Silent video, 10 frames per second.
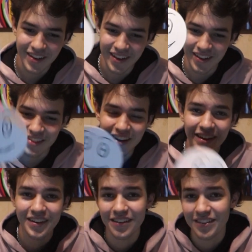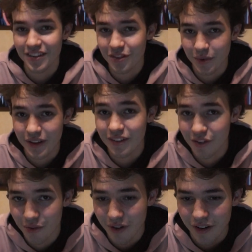And that is this week's
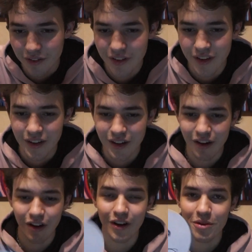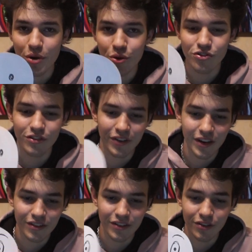craft, our Emoji
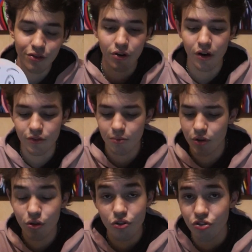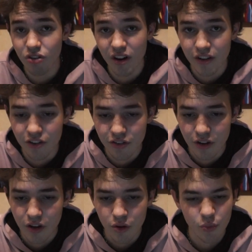Faces craft. You could try this
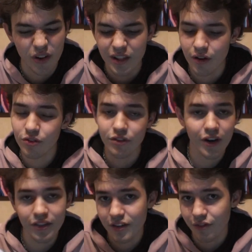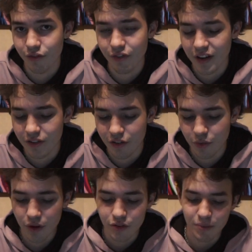with loads of other different faces as
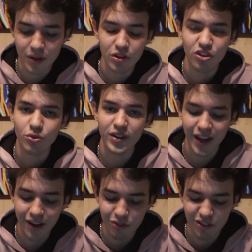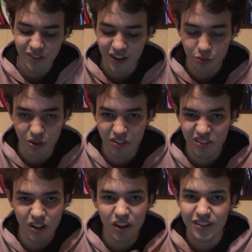well. Maybe you could do an angry face with
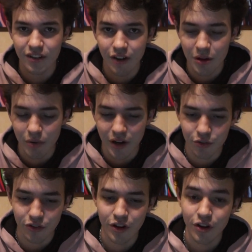slanty eyebrows,